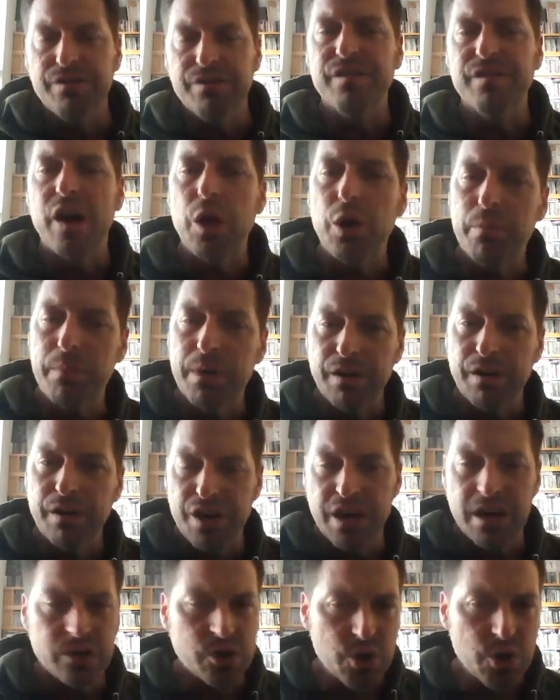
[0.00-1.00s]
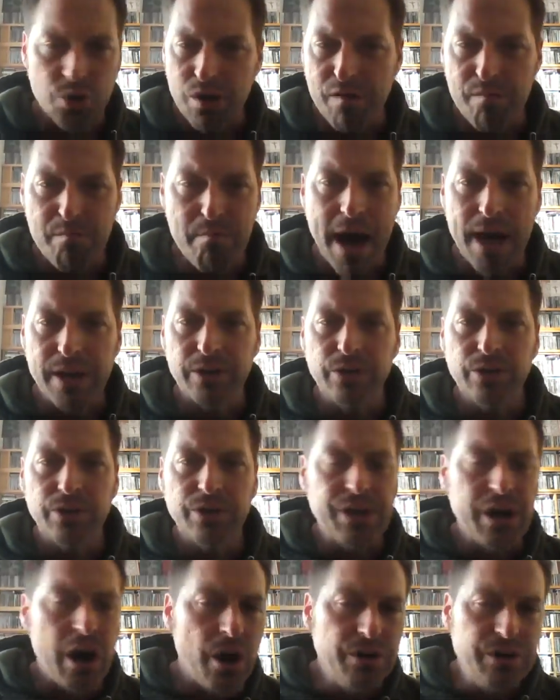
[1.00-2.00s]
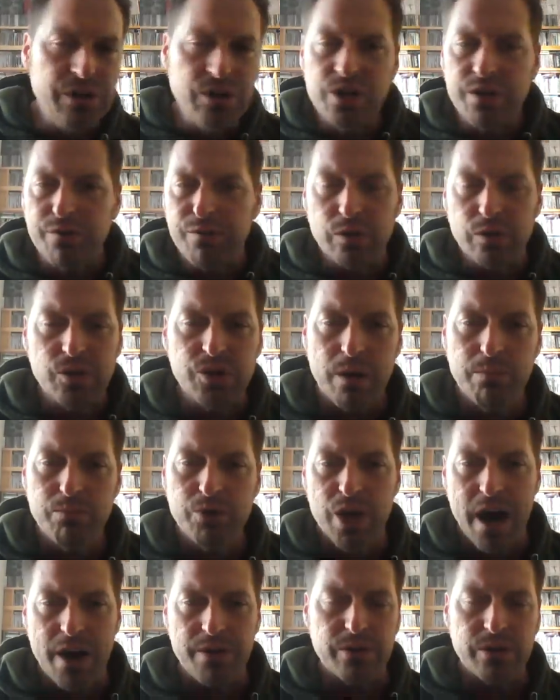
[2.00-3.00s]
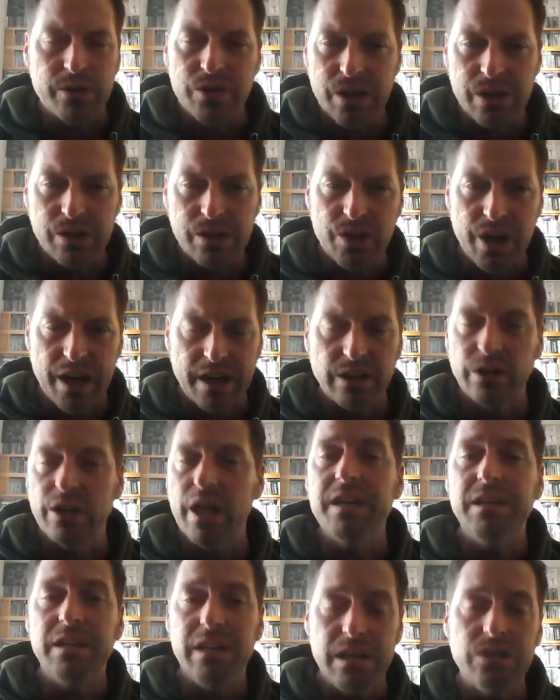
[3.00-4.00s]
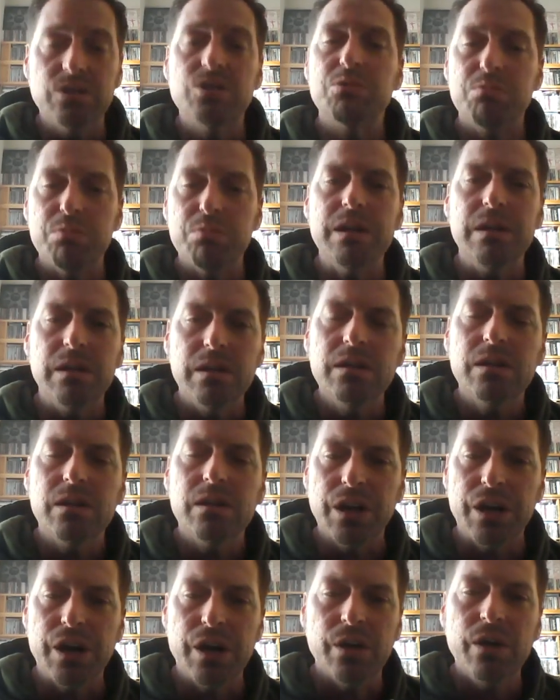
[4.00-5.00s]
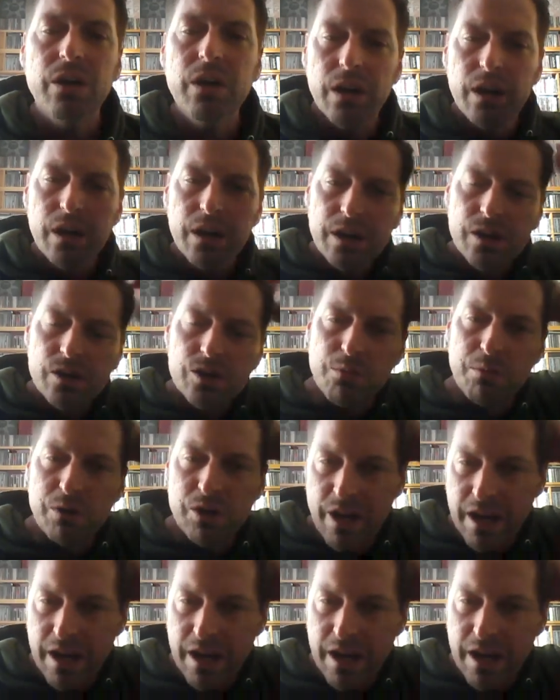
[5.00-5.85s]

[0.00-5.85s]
development of the history of metal and all these different subgenres, and it's like lightning speed, you know. It's almost